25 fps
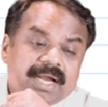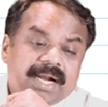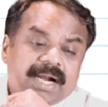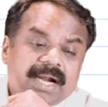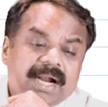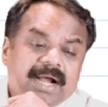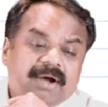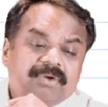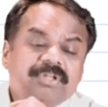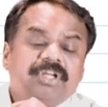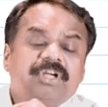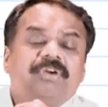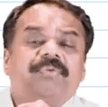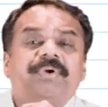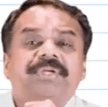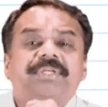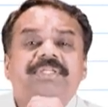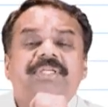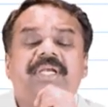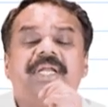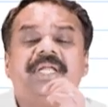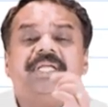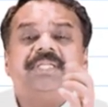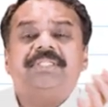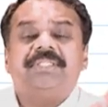now the
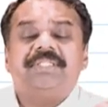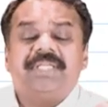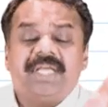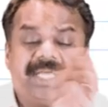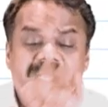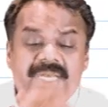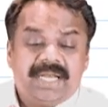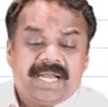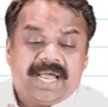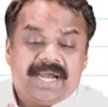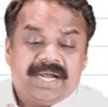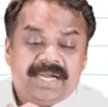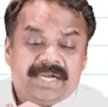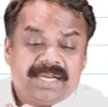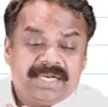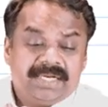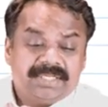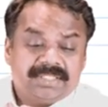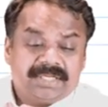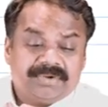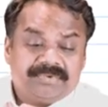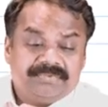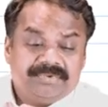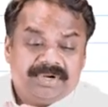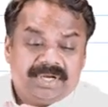question is, say in
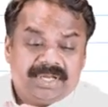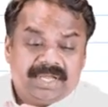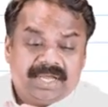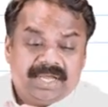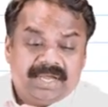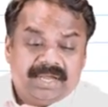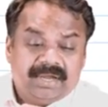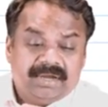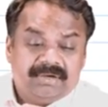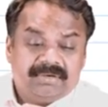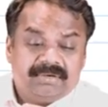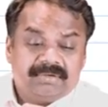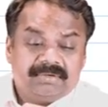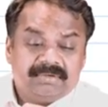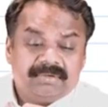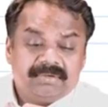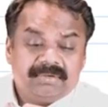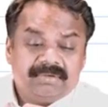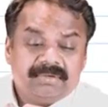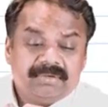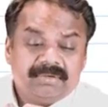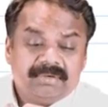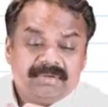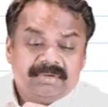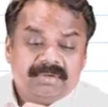1978,
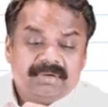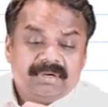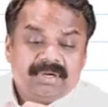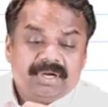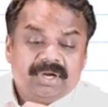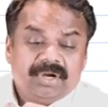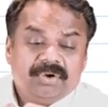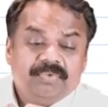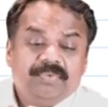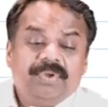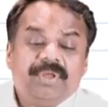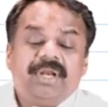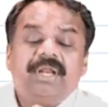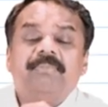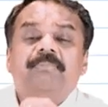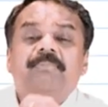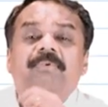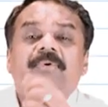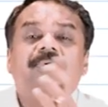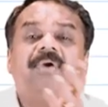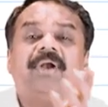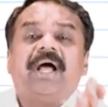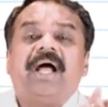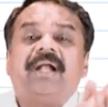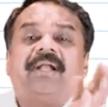we
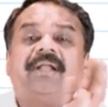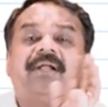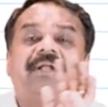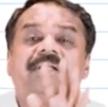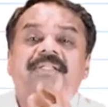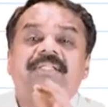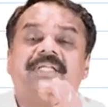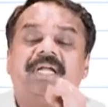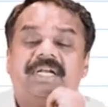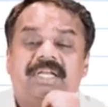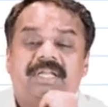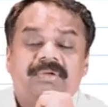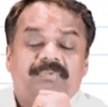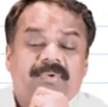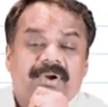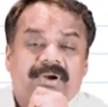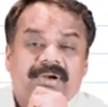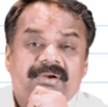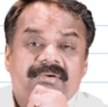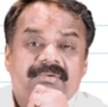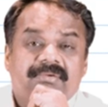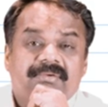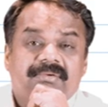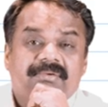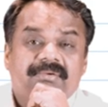removed Article 31.
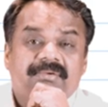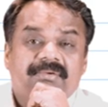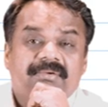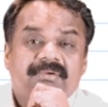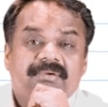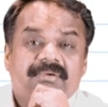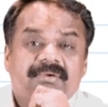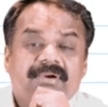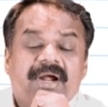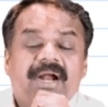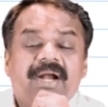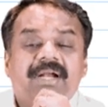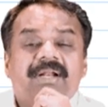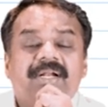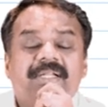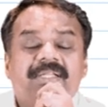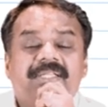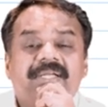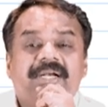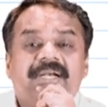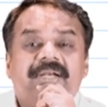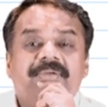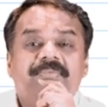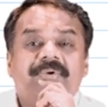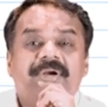Article
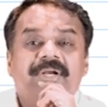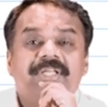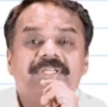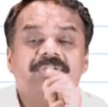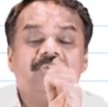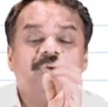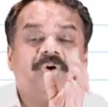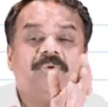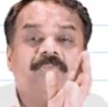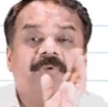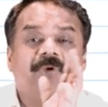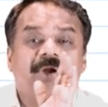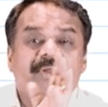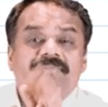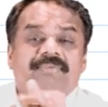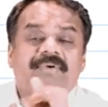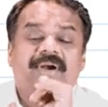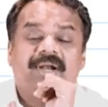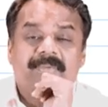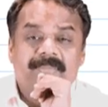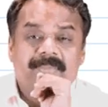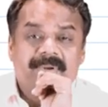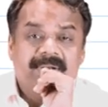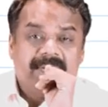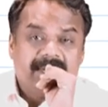31 is no more a
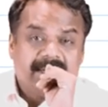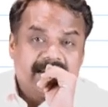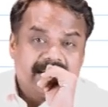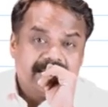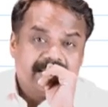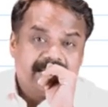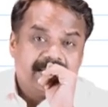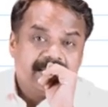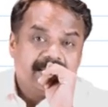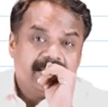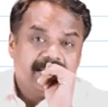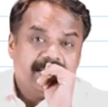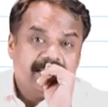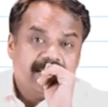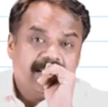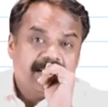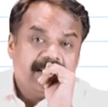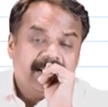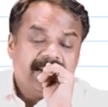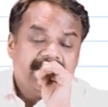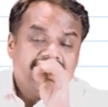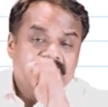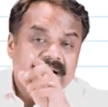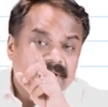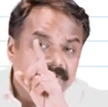fundamental right.
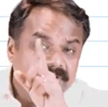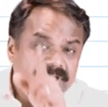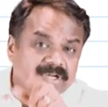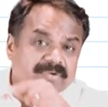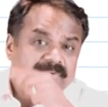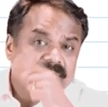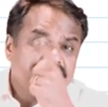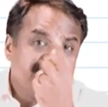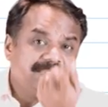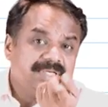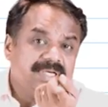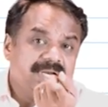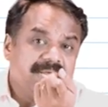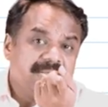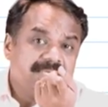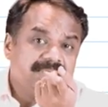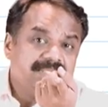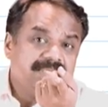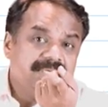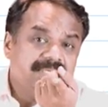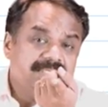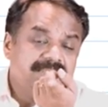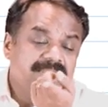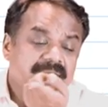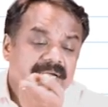Now the question
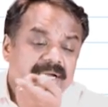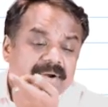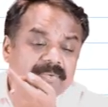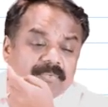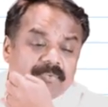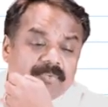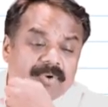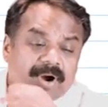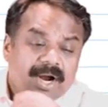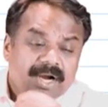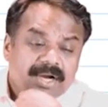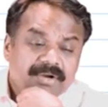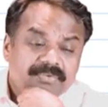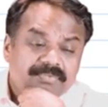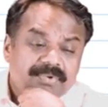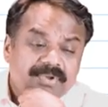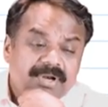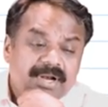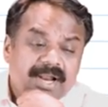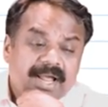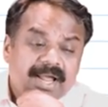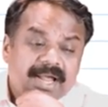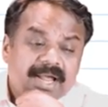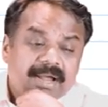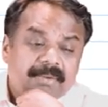asked is, what
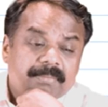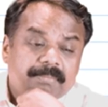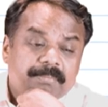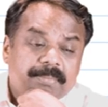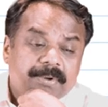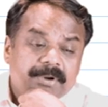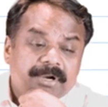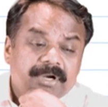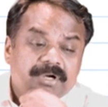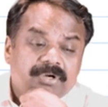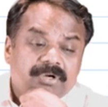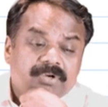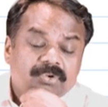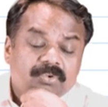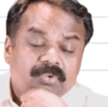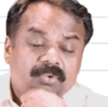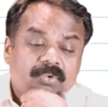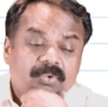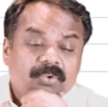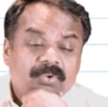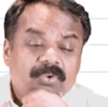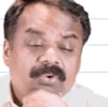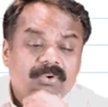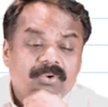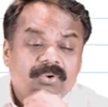will happen
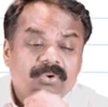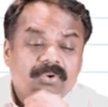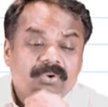to